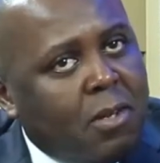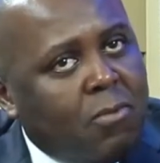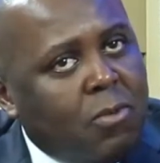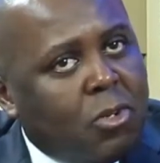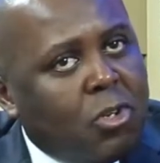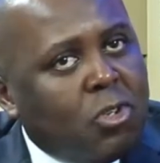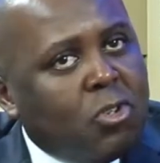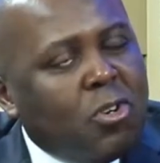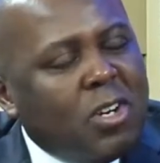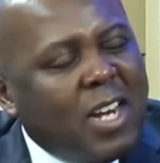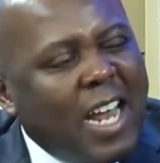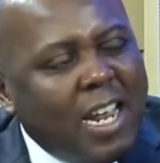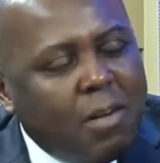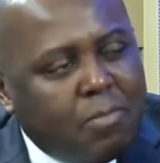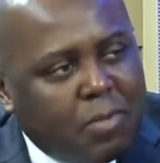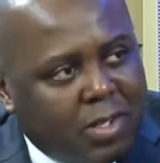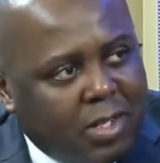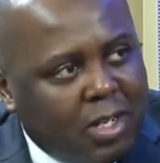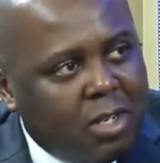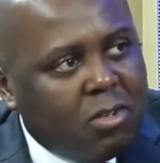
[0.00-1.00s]
We control
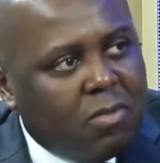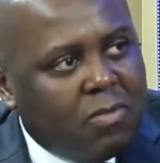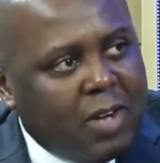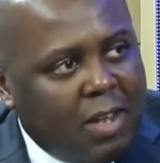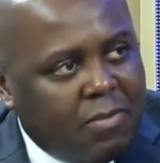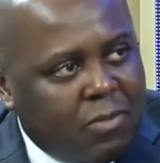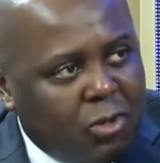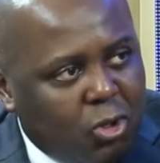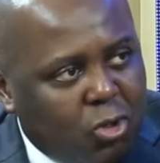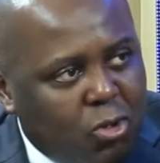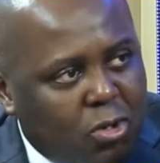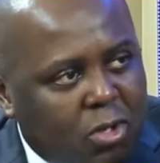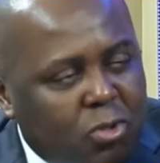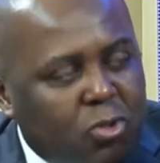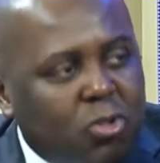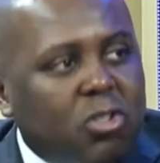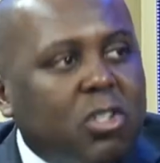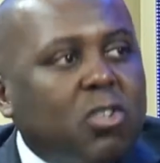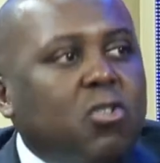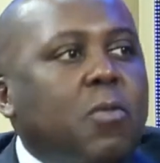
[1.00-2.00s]
9% of life insurance,
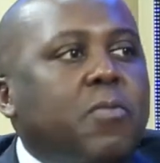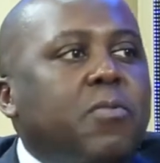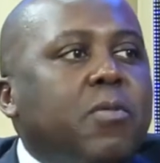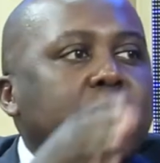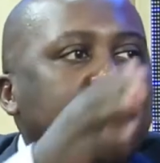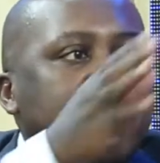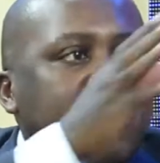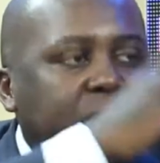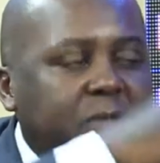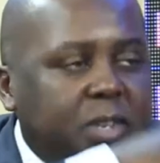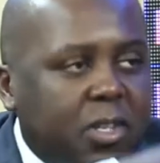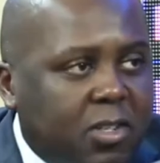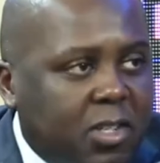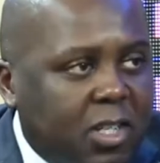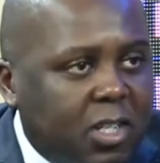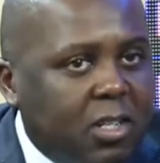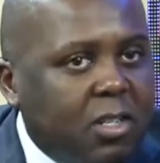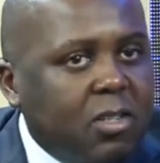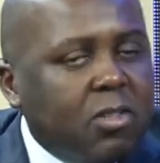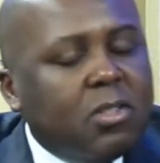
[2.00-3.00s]
which is a drop from
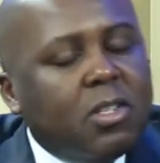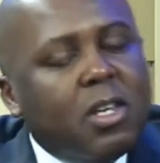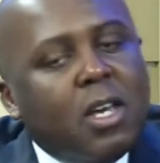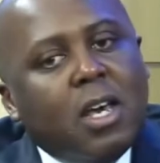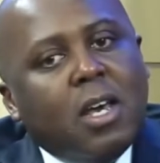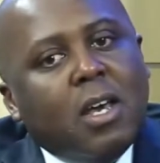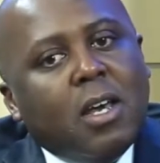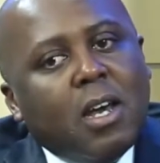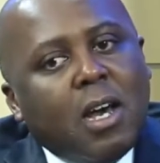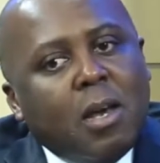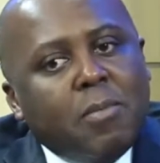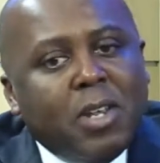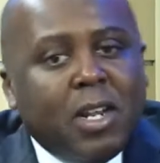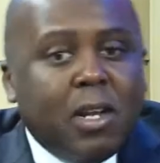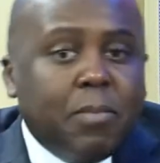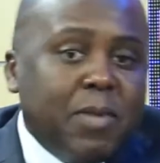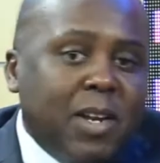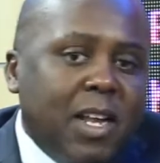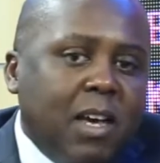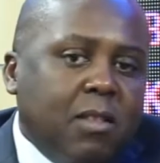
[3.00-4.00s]
previous years. Yeah. I mean,
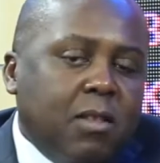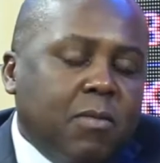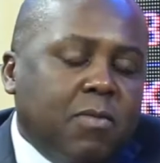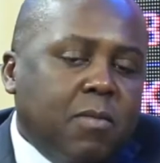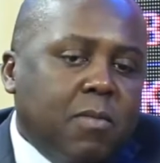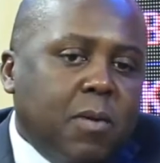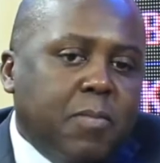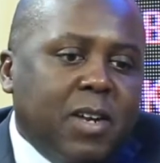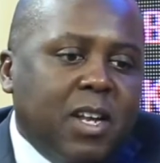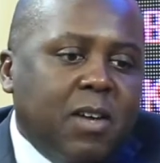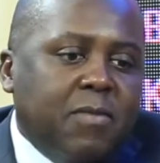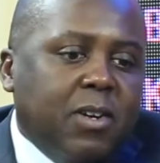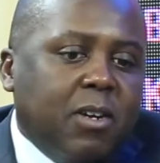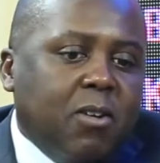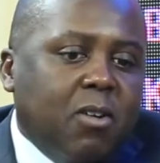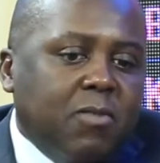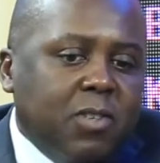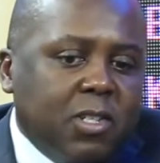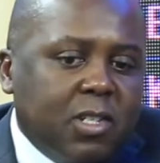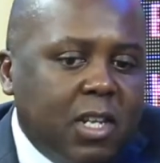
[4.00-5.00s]
Pan the former Pan
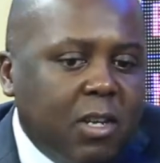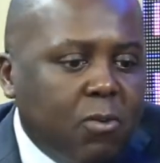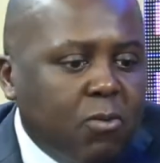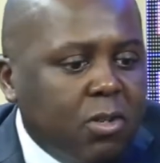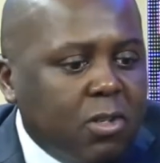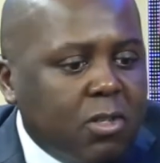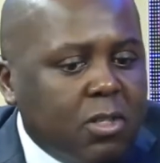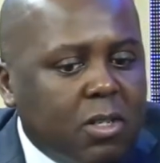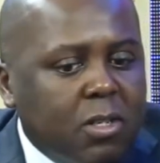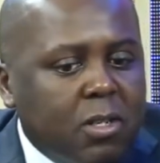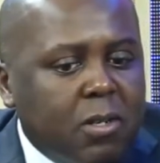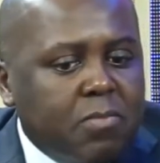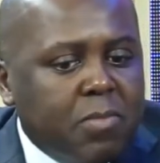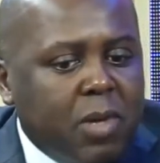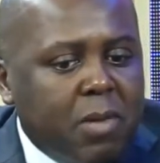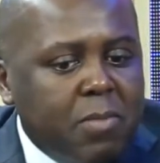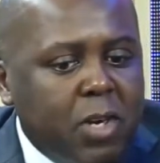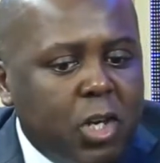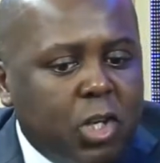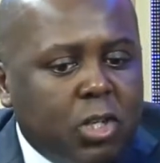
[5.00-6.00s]
Africa obviously was um,
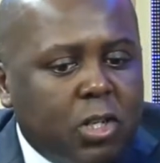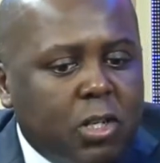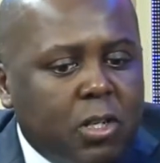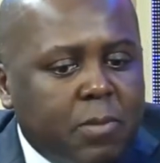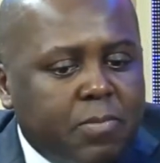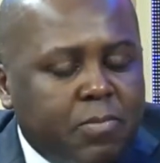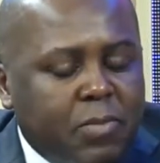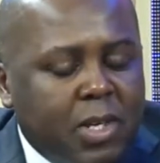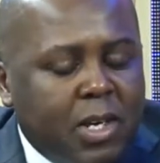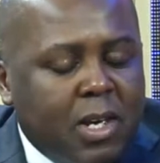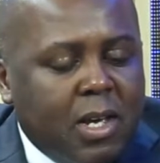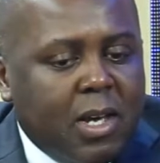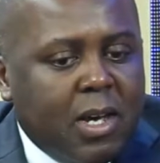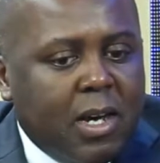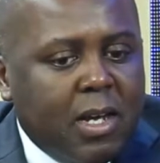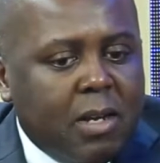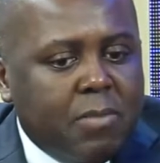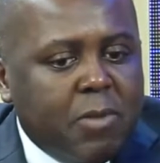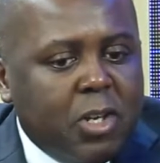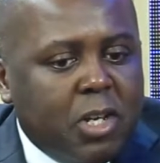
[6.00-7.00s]
a major
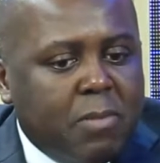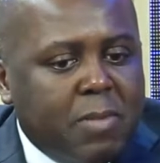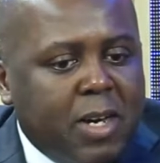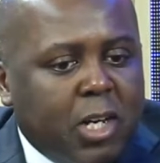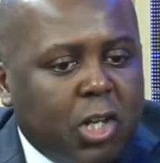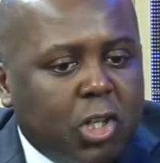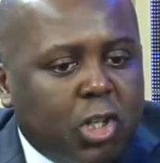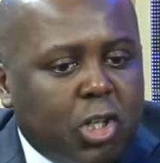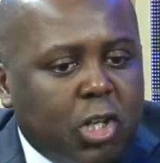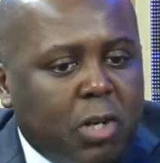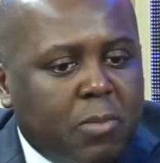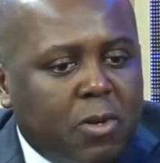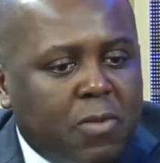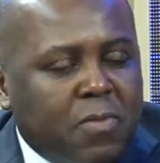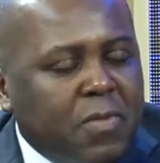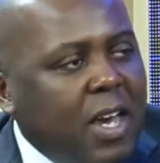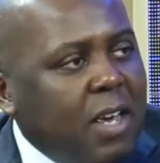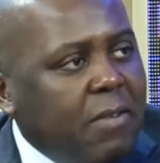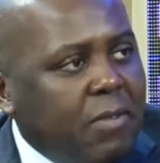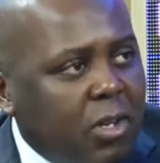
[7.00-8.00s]
had a major market share
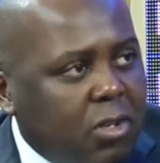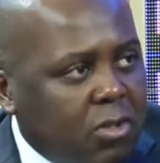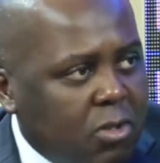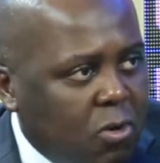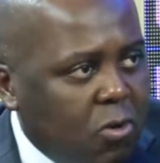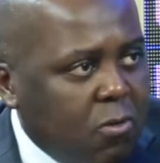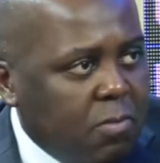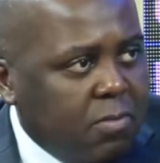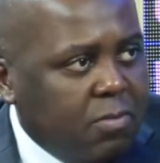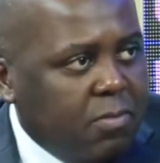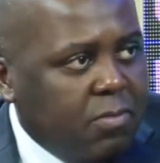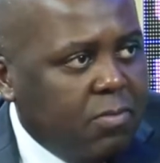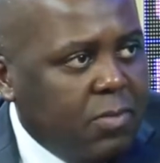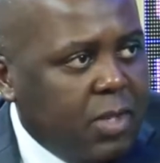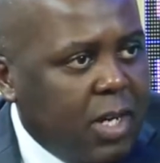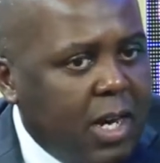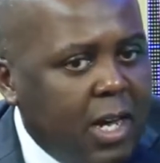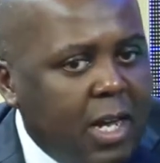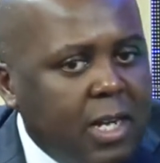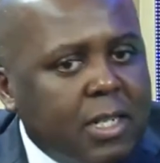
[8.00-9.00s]
about five years ago mm
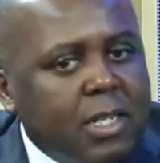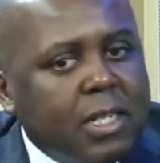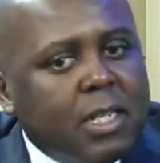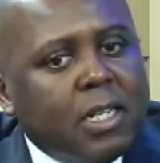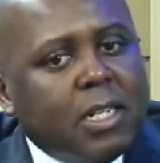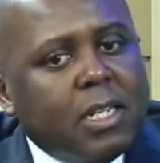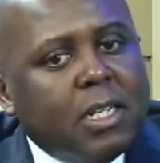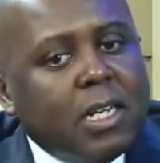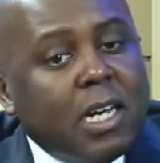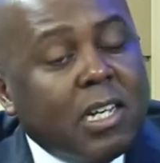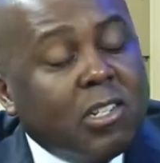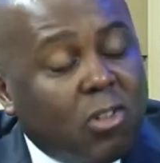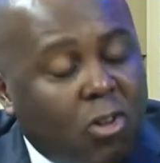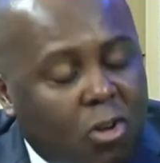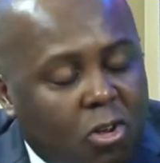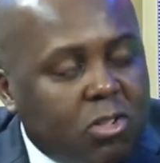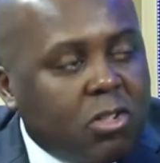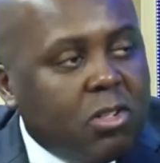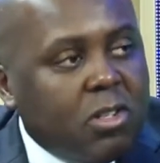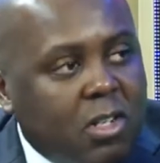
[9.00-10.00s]
-hmm. and uh, has
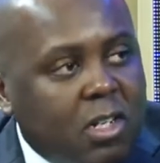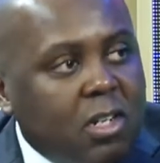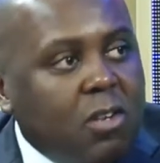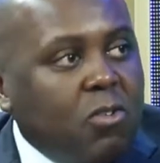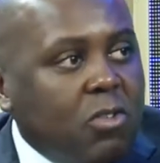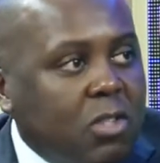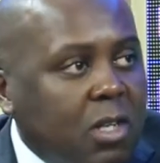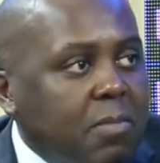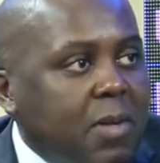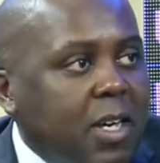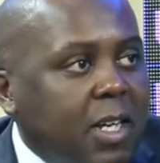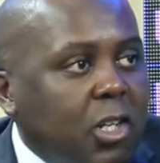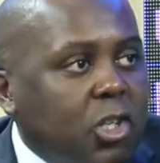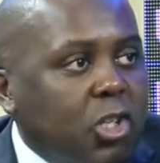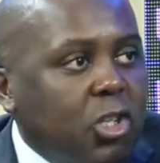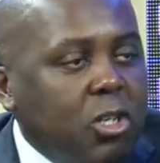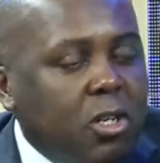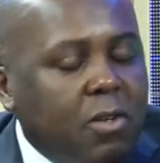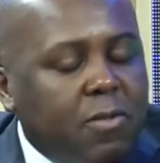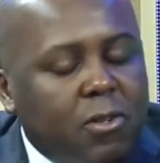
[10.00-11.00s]
lost, did lose some market
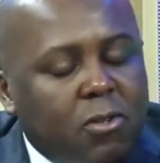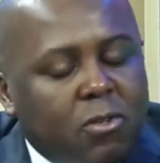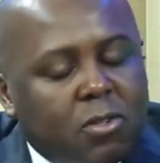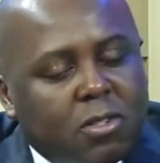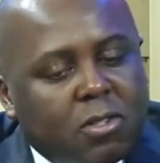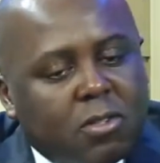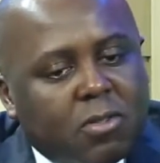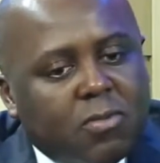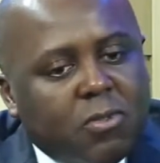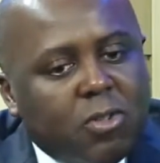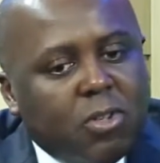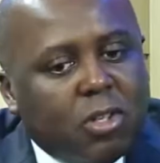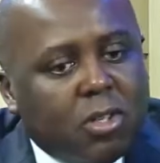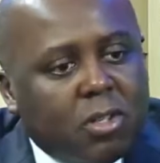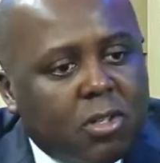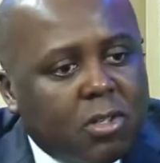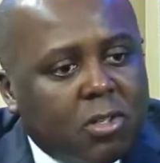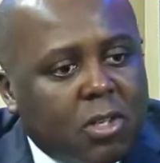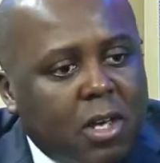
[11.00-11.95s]
share over those few years.